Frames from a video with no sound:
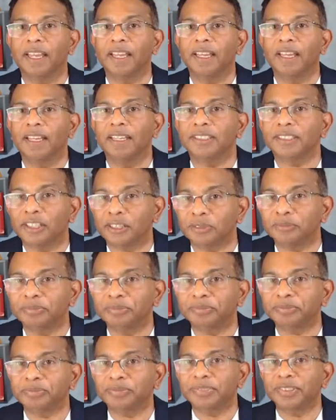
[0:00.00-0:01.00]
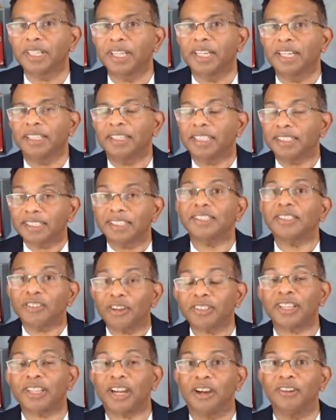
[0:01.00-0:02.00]
So this is
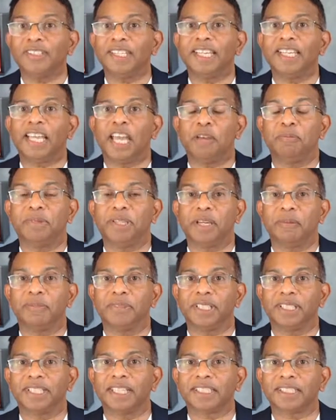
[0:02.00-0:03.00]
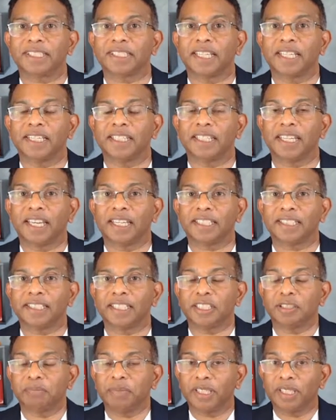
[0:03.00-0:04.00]
not only KPMG that's saying that.
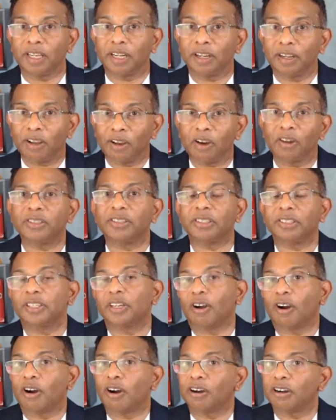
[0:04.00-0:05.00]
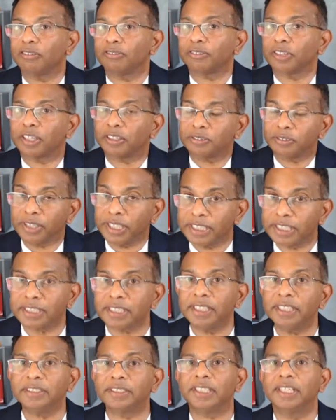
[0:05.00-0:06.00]
There's been a lot of research